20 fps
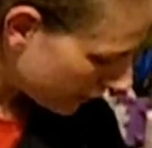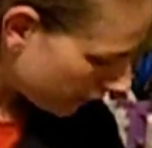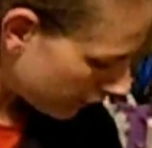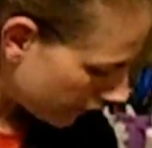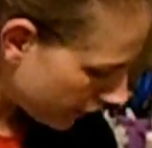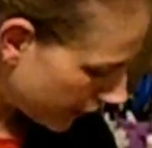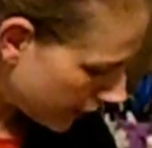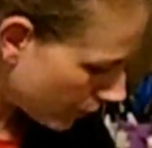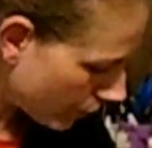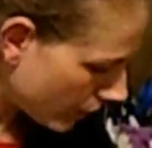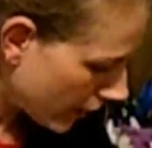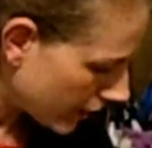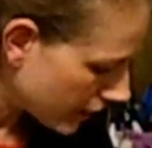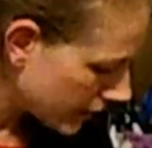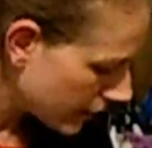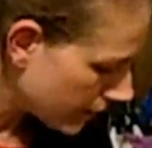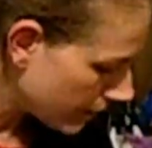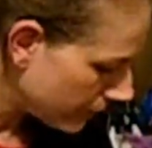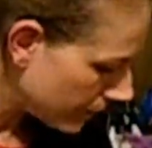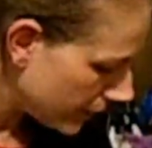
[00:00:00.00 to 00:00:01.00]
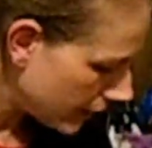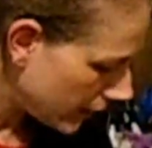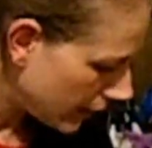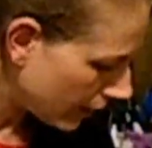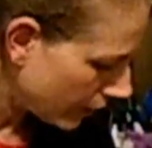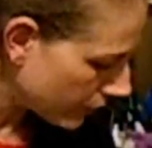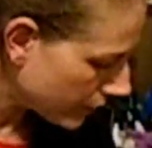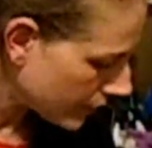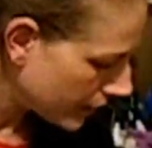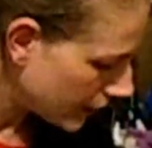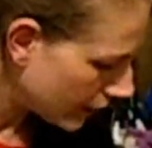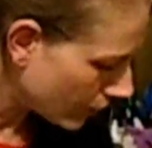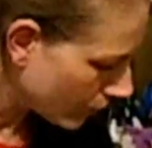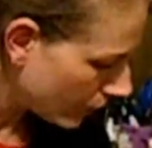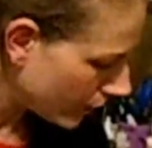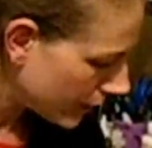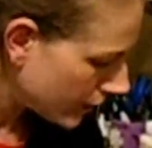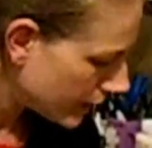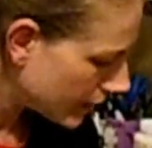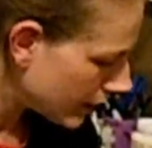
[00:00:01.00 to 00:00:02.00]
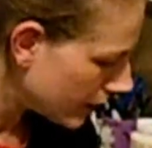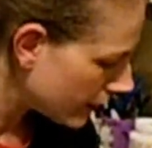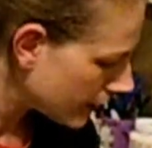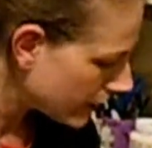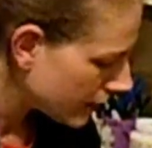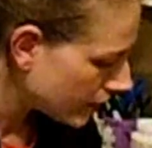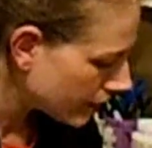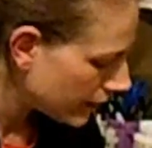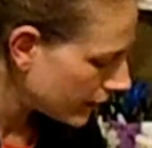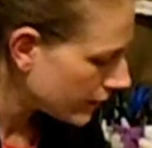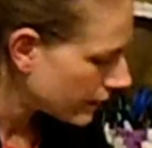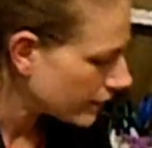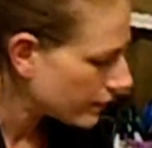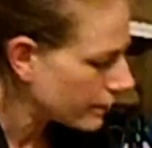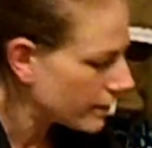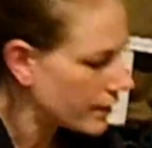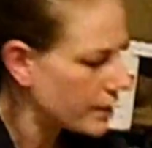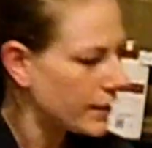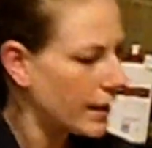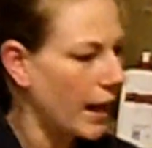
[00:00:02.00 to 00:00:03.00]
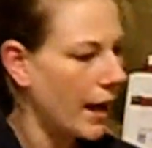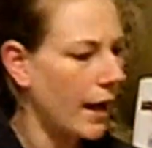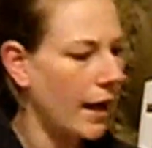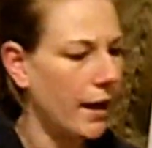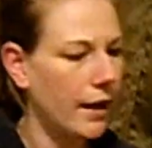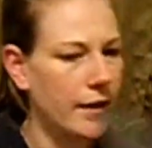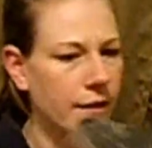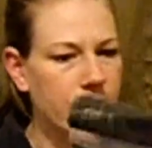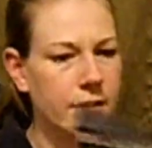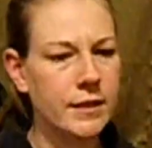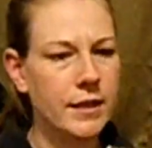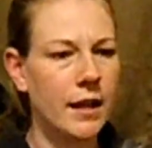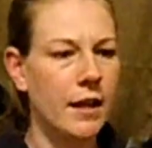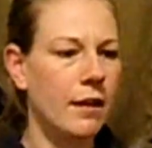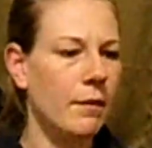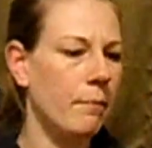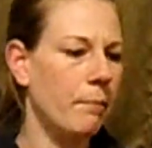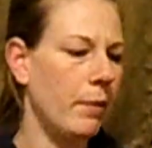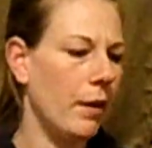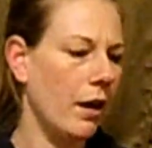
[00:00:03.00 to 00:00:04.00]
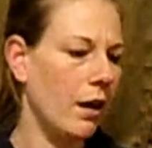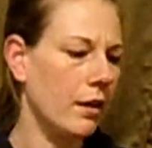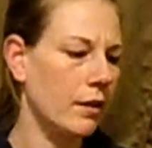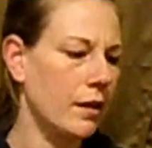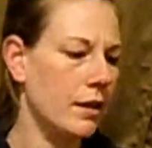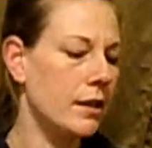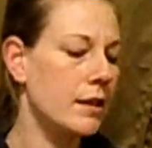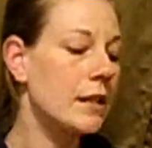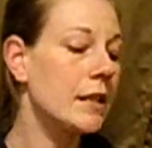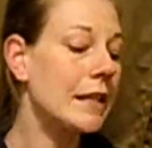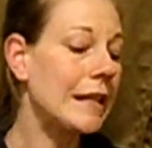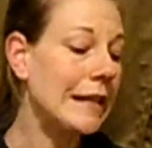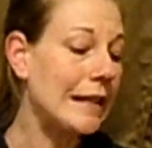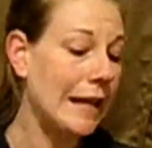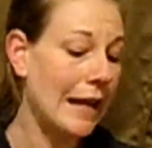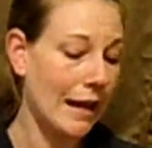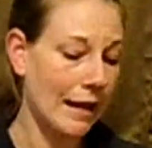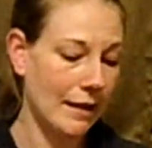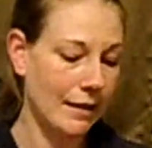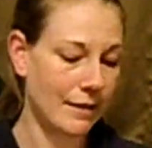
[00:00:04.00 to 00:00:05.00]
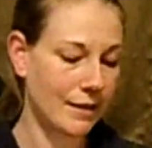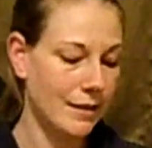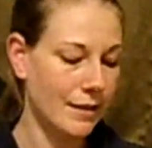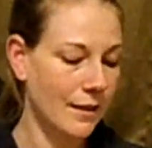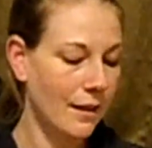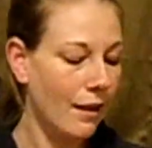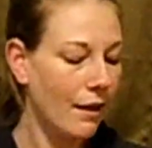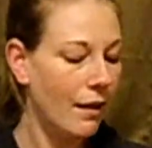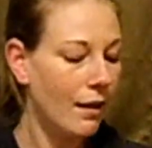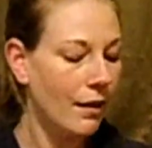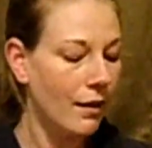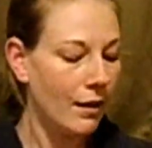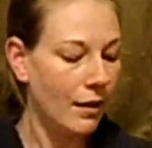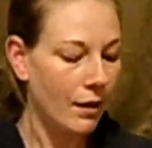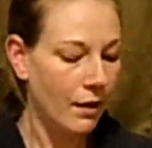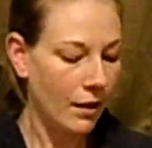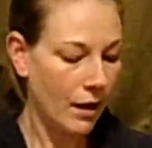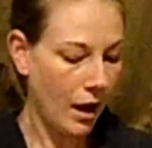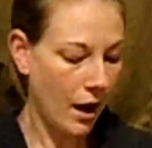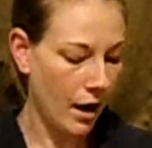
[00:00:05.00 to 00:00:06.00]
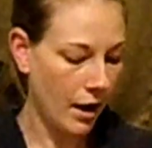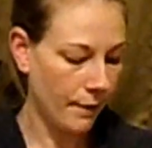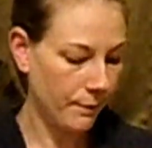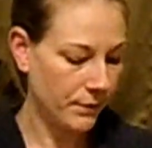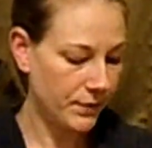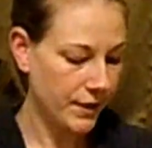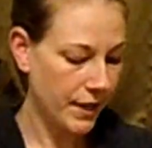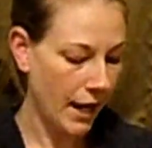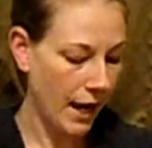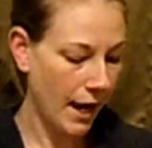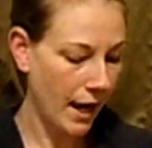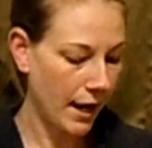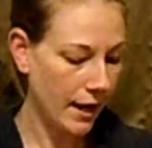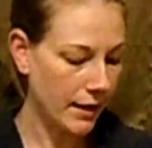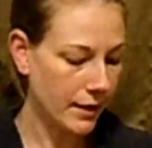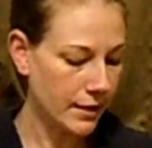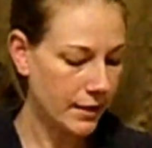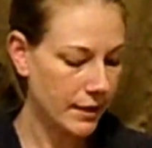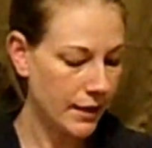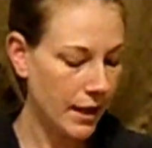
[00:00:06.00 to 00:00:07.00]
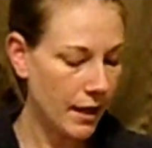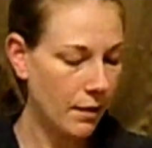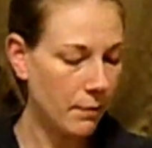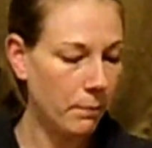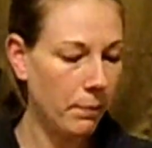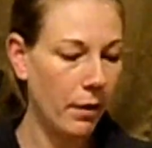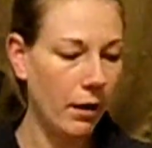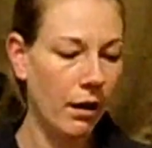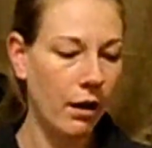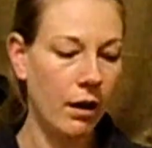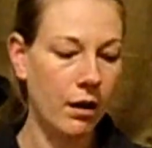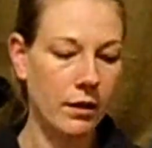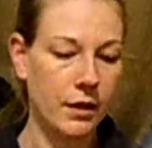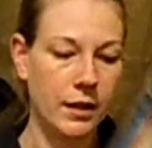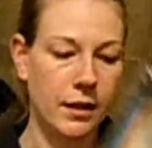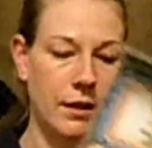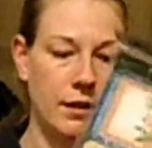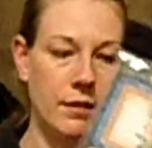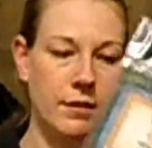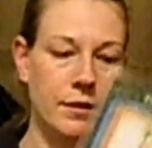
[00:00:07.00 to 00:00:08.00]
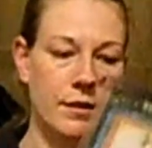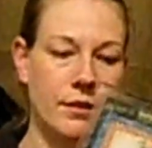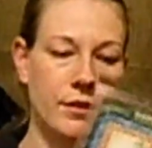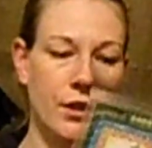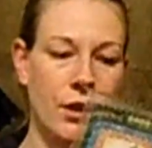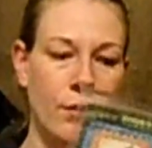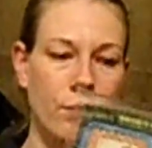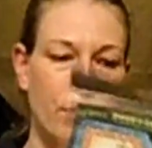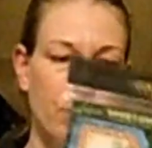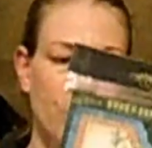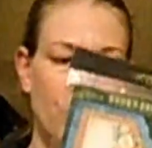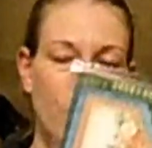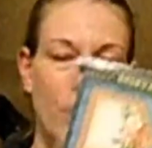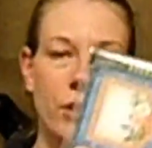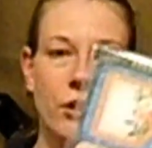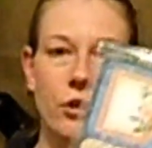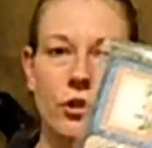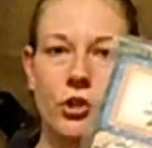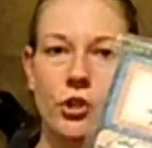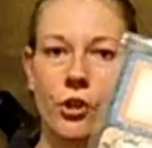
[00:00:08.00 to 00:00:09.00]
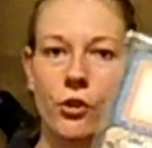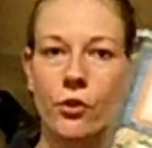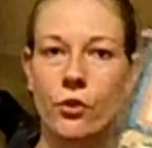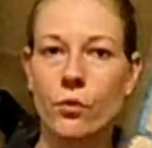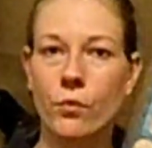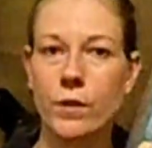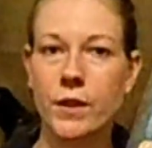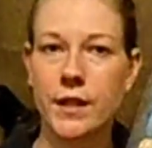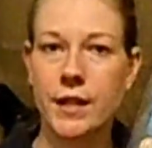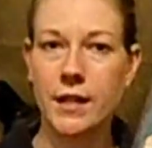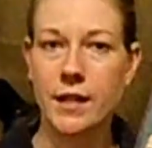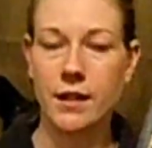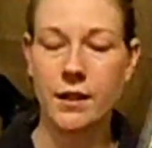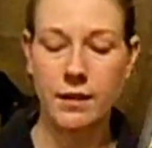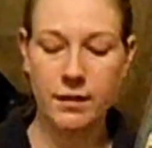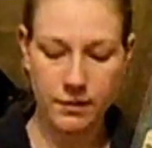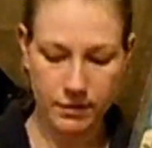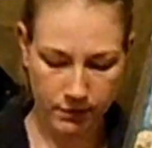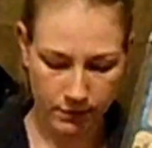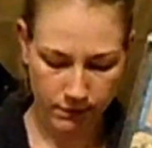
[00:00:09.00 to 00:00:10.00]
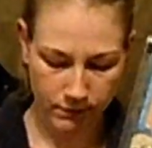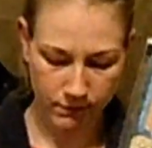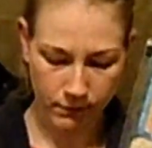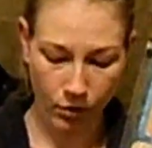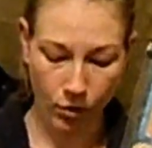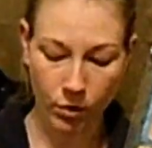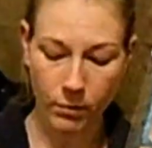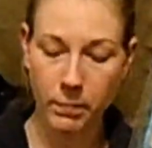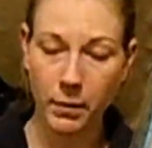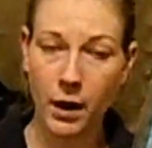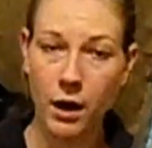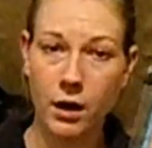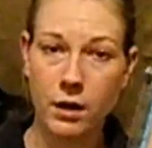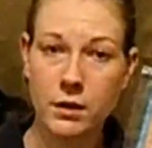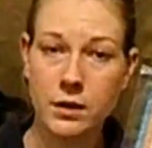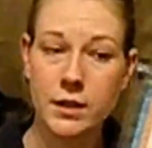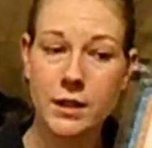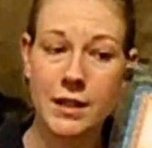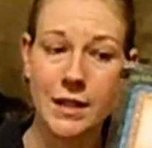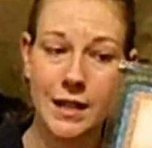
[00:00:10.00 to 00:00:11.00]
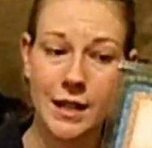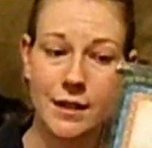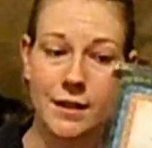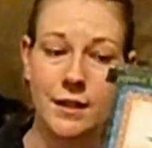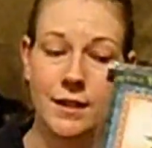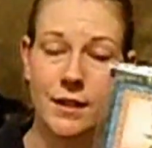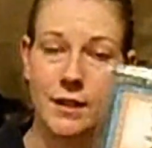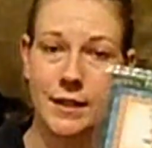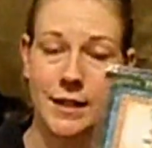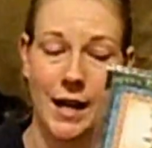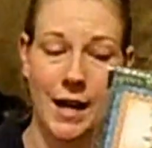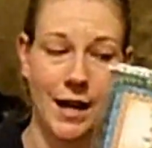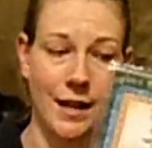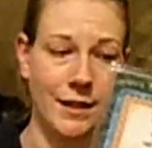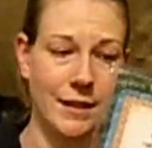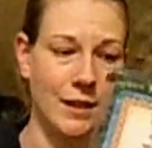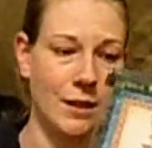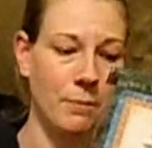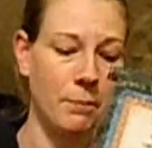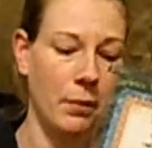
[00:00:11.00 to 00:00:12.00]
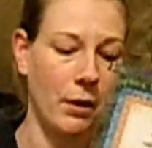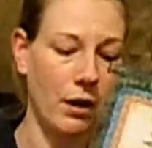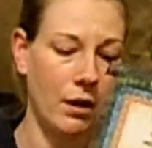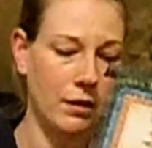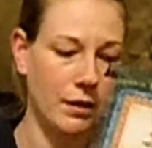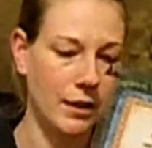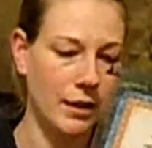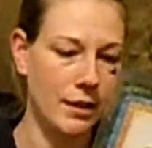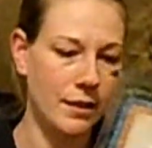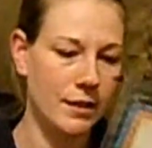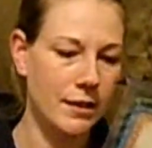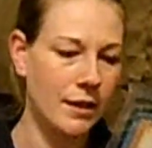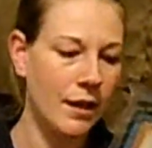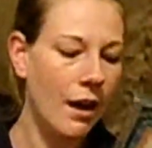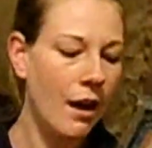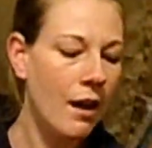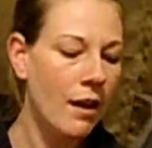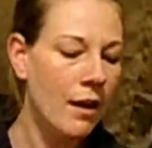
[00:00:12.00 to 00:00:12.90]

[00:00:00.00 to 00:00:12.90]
I think we got something else here. The tags and pockets, yes. Tags and pockets. So the junk journal kit or box gets the tags and pockets.